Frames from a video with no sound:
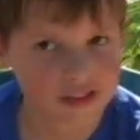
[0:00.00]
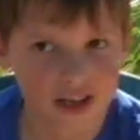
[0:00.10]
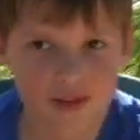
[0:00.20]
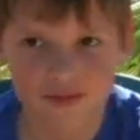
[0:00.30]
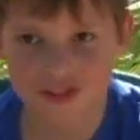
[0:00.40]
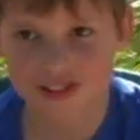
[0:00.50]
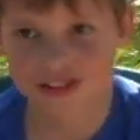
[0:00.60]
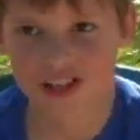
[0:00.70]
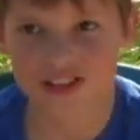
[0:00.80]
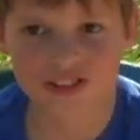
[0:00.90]
times
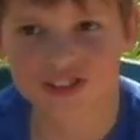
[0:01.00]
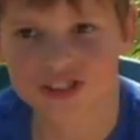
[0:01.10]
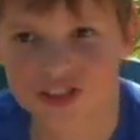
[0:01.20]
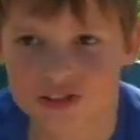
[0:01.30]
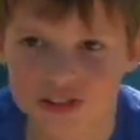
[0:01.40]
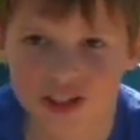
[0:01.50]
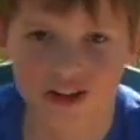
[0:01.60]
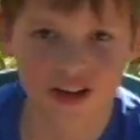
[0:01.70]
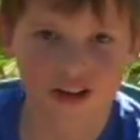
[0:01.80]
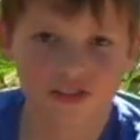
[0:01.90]
Shane Show
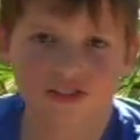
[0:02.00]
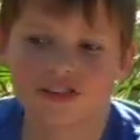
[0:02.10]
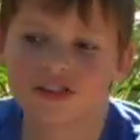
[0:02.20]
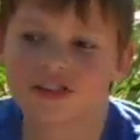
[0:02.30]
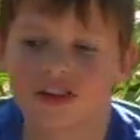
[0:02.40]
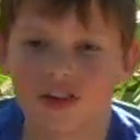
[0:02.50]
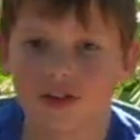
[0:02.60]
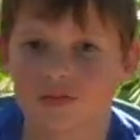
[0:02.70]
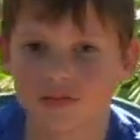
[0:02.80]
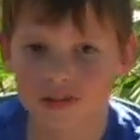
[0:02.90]
shout out.
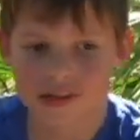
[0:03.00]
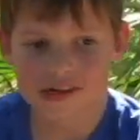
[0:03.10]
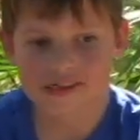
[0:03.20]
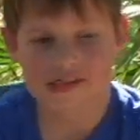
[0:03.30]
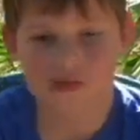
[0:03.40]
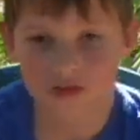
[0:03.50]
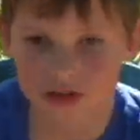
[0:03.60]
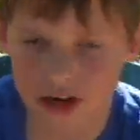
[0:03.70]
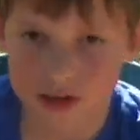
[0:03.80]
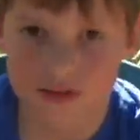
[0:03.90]
Um,
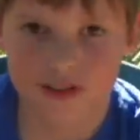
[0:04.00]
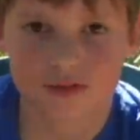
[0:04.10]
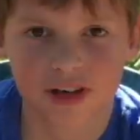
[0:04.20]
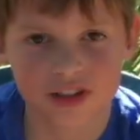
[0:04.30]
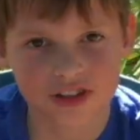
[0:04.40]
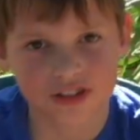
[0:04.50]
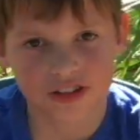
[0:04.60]
subscribe to Marshall